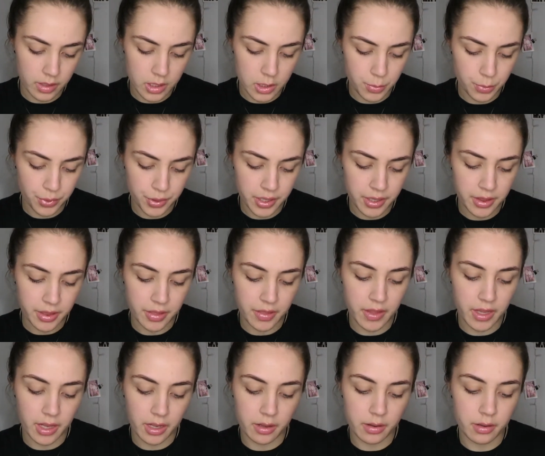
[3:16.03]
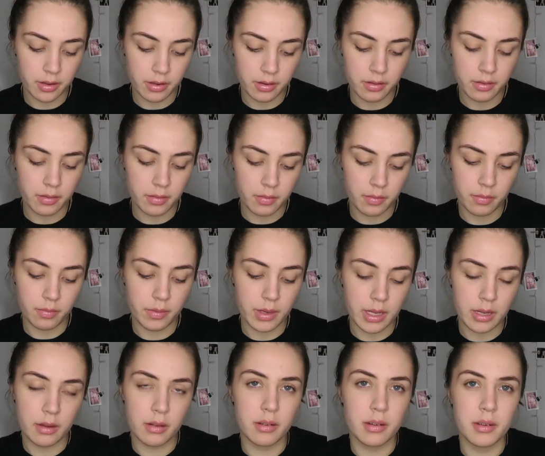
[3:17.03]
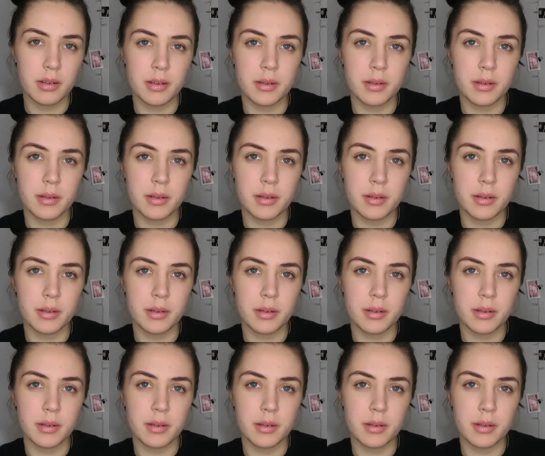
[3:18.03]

It's pretty thick. Wow.